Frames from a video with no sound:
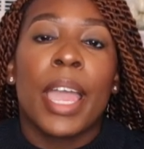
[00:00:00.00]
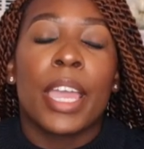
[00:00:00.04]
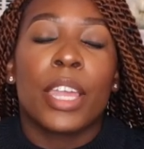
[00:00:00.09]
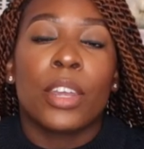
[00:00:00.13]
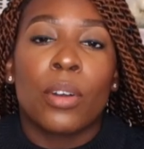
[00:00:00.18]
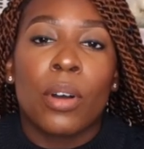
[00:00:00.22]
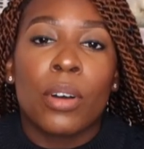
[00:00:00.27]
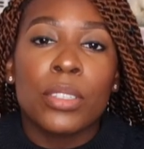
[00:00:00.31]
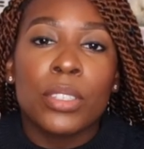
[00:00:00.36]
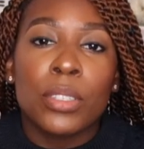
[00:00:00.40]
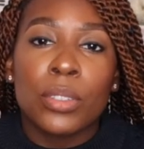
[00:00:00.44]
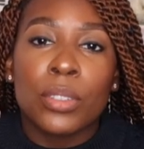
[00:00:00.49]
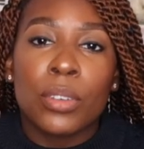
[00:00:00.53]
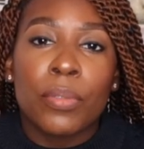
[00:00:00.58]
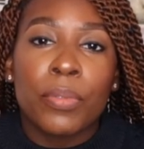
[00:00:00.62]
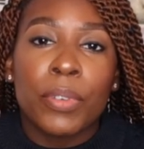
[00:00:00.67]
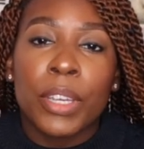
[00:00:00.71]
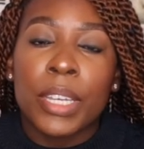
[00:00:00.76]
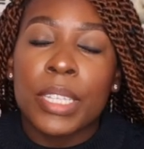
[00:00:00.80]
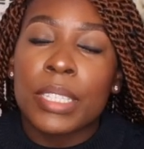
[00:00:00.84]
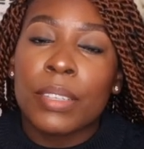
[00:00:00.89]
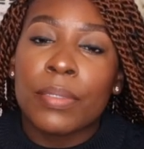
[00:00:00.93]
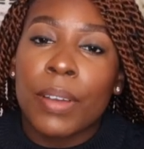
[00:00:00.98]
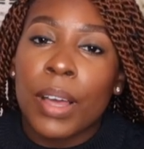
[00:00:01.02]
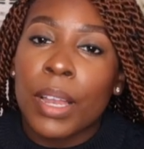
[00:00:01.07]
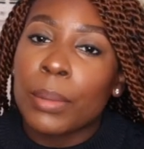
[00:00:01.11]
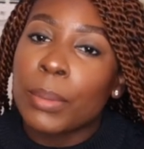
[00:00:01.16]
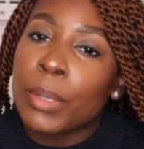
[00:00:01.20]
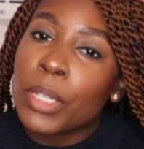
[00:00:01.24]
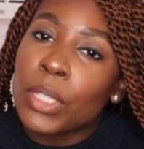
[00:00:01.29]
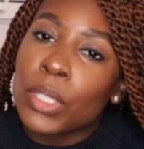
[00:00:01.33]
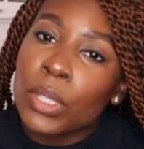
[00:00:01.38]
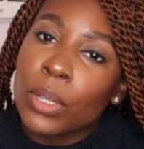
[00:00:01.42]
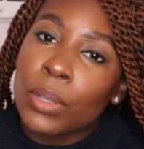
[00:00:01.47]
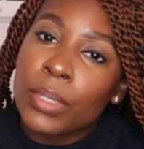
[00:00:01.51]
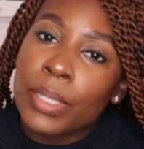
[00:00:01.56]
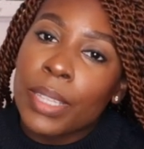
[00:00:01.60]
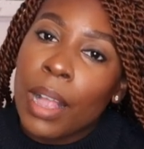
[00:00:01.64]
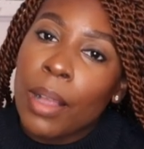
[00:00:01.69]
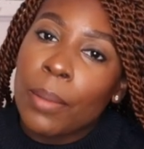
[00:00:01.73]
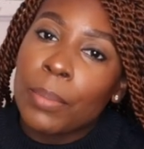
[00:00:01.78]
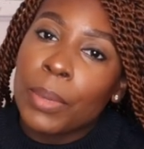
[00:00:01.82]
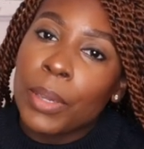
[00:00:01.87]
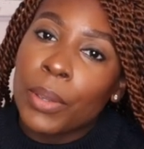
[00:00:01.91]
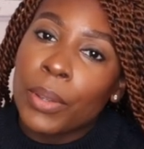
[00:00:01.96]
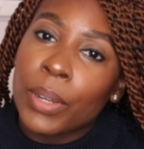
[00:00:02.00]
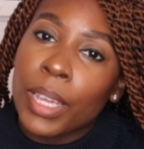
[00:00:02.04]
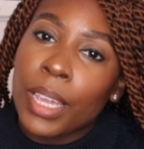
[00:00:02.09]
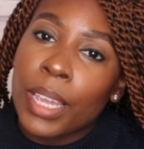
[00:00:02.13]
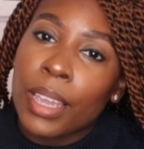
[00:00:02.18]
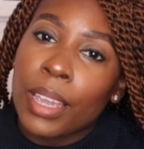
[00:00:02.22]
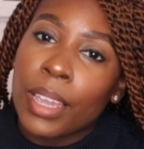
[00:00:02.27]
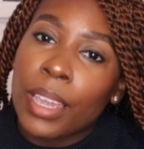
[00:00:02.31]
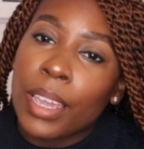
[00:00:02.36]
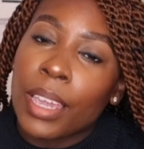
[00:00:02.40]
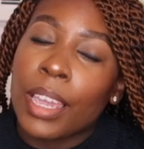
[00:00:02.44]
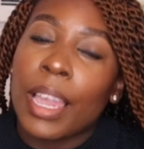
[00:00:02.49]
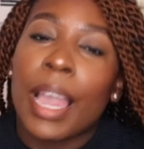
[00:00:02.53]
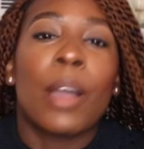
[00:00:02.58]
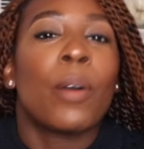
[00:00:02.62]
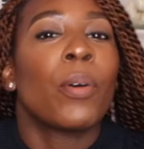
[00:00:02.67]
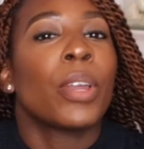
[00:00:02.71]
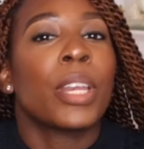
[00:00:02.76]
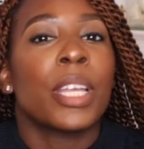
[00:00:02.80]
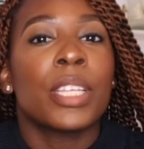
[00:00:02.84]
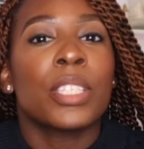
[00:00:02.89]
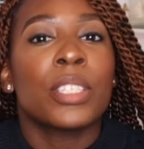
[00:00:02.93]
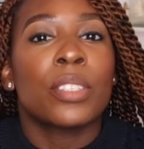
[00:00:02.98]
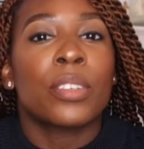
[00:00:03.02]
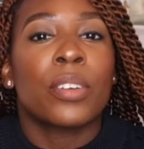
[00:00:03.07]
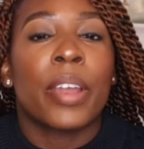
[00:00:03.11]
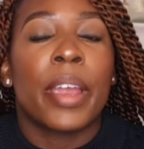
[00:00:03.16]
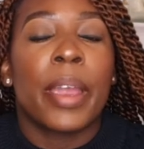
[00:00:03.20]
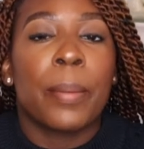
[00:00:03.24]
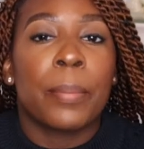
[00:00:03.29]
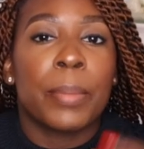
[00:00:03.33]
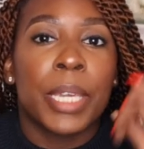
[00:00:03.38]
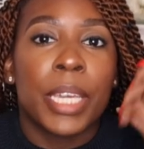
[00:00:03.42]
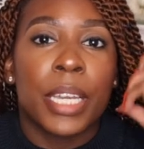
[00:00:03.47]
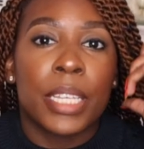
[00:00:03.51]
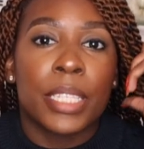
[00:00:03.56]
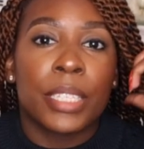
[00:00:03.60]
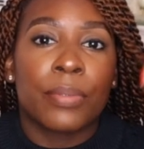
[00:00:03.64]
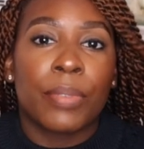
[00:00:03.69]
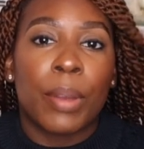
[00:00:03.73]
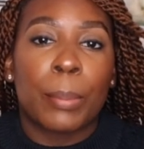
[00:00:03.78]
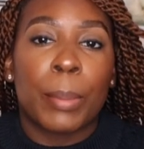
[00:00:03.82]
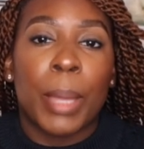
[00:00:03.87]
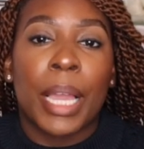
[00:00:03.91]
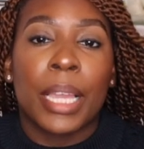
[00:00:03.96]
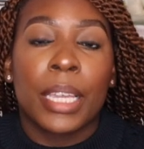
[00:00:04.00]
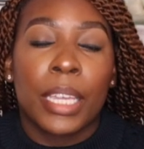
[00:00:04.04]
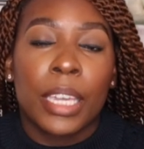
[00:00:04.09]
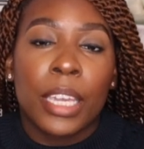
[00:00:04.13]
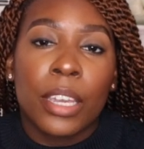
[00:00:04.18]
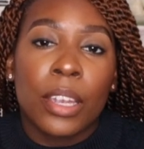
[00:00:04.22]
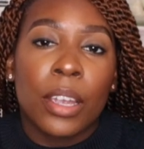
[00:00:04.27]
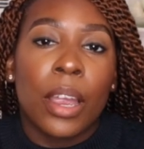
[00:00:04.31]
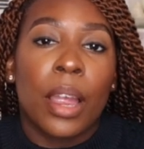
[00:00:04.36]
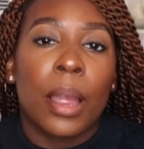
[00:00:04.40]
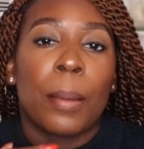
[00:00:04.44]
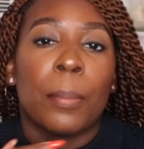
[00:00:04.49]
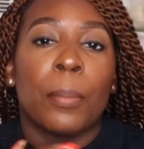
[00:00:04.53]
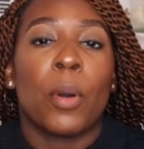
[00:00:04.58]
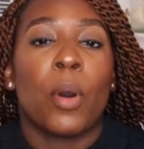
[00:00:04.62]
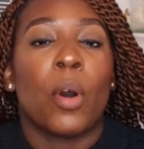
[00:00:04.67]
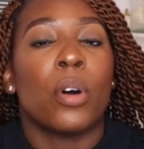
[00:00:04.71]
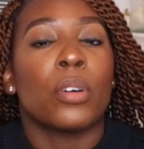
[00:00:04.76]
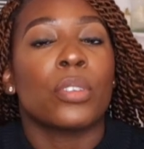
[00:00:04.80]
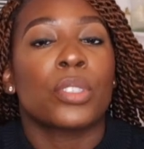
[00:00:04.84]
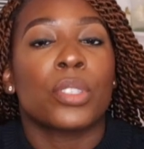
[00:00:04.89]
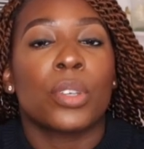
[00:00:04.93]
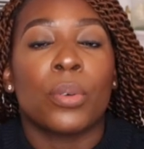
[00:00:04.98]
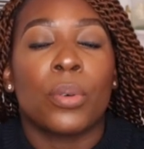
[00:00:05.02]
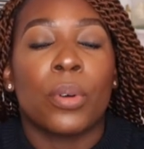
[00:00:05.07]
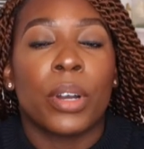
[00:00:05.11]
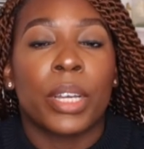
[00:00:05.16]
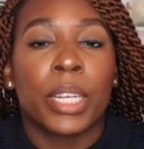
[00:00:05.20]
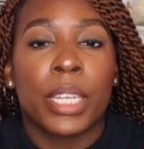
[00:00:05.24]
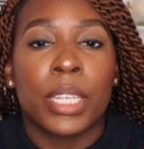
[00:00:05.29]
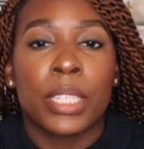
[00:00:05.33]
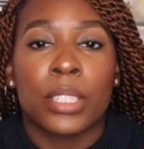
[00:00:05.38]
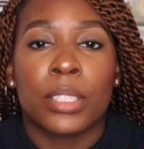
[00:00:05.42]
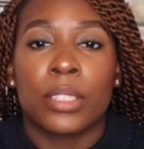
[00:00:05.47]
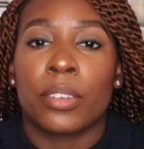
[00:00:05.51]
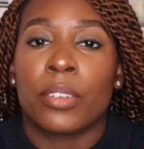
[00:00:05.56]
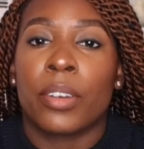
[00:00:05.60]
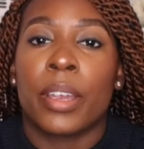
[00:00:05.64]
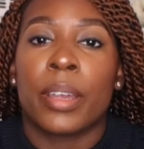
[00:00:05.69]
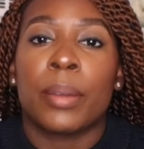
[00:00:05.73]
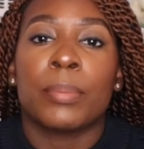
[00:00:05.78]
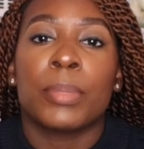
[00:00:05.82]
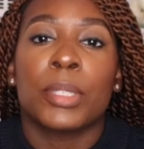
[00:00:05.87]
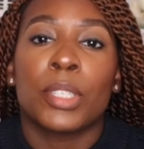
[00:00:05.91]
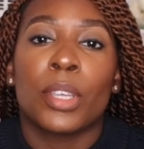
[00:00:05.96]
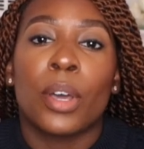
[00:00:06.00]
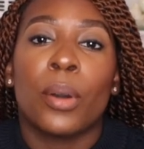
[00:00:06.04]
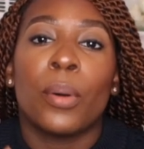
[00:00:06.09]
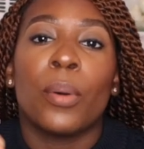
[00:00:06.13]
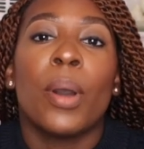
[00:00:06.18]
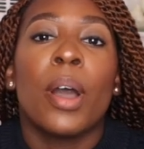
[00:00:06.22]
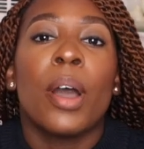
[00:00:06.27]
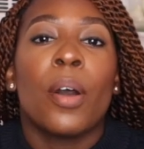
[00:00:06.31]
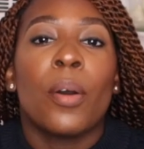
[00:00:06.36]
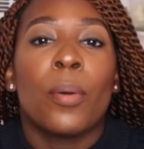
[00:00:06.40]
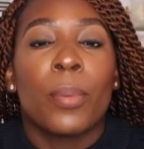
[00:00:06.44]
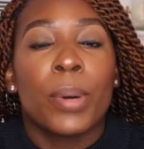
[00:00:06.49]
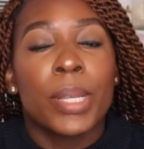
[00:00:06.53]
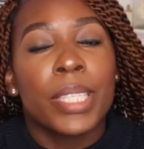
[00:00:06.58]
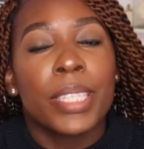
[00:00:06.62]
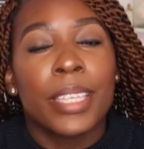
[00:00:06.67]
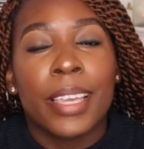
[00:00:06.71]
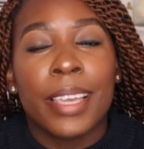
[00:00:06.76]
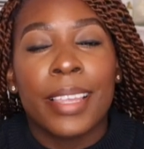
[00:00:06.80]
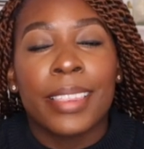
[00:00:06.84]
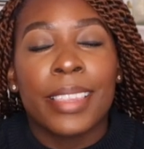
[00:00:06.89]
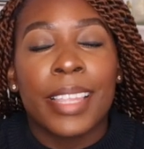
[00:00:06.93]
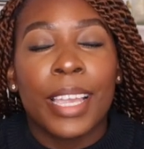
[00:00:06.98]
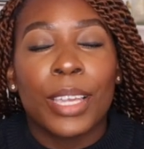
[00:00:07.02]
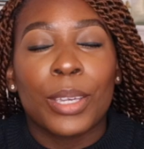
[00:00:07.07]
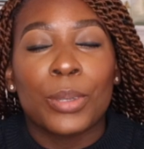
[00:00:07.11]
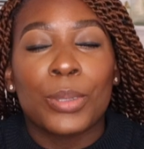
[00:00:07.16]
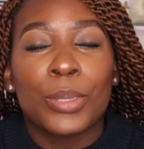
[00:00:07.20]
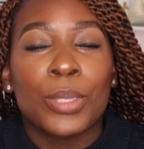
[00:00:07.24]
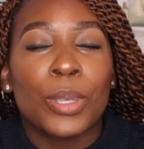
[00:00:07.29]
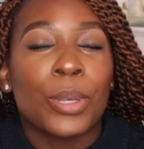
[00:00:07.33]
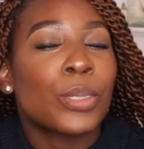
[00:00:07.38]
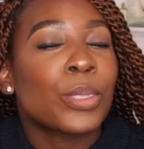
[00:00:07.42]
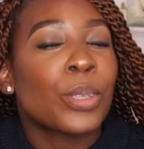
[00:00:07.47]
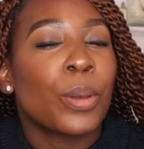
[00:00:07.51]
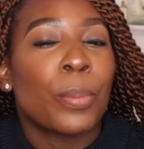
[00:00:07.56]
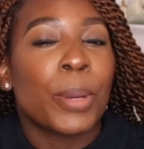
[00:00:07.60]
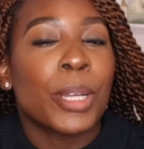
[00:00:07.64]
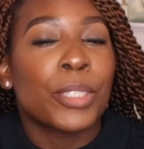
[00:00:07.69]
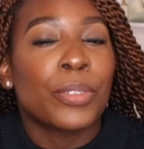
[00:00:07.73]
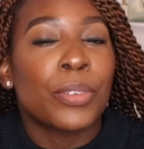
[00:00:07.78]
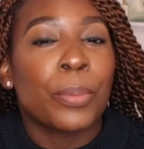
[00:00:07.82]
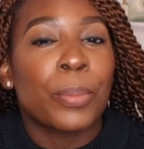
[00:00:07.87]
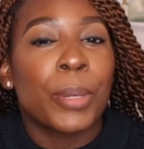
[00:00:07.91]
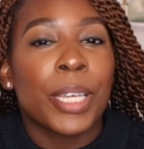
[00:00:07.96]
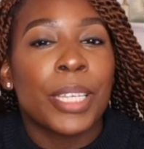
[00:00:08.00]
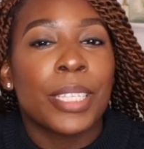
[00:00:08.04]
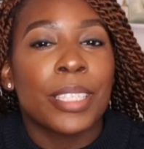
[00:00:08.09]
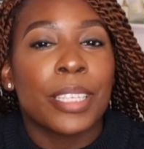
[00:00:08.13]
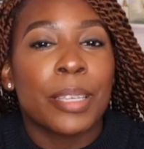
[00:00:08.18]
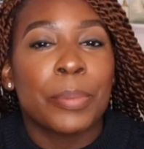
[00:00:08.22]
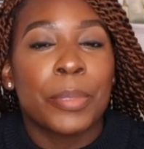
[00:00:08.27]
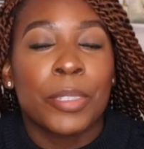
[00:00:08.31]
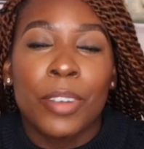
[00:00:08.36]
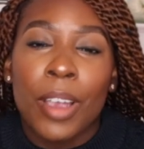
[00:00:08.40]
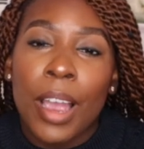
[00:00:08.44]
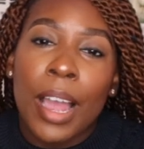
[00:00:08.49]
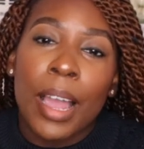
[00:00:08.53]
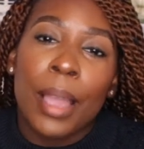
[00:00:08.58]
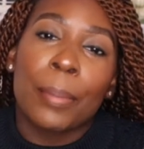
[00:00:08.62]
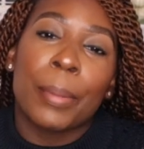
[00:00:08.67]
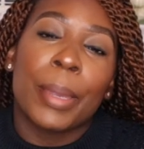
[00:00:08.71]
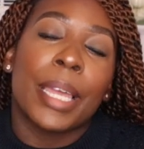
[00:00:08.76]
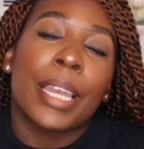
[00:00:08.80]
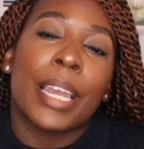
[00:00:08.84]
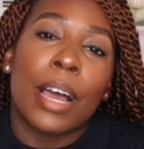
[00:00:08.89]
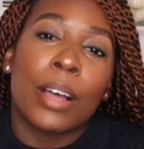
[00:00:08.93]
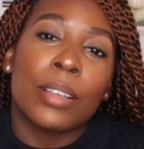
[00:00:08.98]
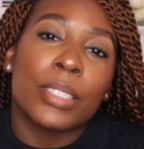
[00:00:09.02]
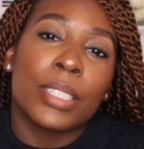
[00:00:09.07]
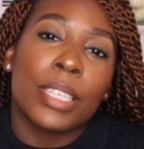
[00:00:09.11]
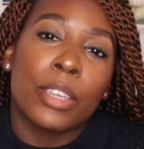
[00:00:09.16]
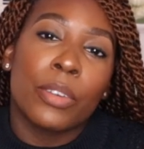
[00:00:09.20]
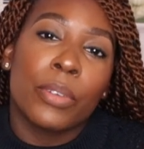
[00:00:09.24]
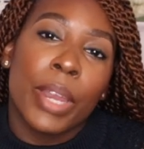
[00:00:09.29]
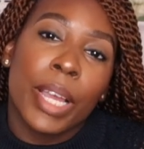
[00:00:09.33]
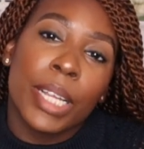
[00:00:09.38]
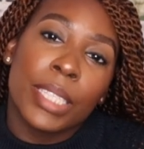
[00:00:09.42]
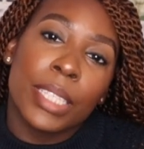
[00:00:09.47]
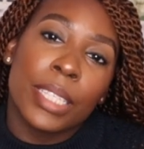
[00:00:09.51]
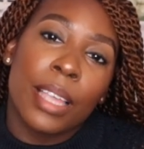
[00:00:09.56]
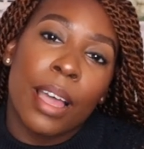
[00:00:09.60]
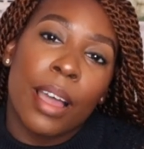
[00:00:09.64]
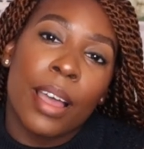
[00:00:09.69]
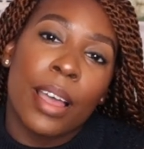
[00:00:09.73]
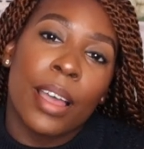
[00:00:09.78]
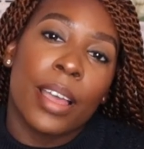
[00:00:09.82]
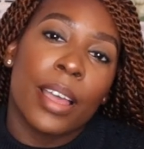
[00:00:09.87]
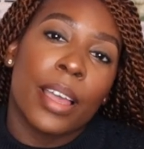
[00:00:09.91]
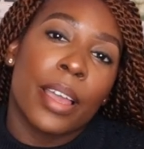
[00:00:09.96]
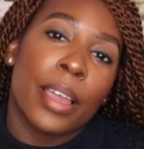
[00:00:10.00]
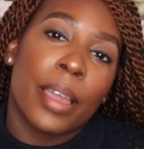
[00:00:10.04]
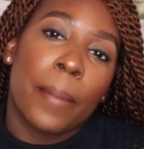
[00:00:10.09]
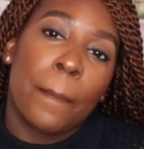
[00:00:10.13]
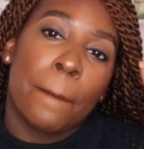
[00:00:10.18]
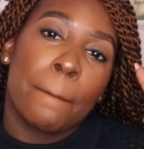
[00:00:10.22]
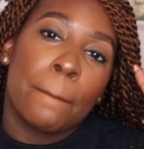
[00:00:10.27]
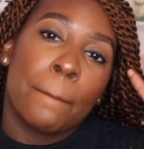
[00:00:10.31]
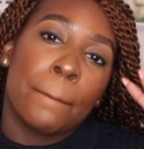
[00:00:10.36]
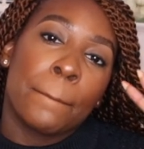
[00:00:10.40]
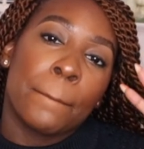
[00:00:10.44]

And also, don't forget to follow me on Soul Style Beauty on Instagram because if I'm not here, I'm also on Instagram. So once again, thank you so, so much for being subscribed and I'll see you next time.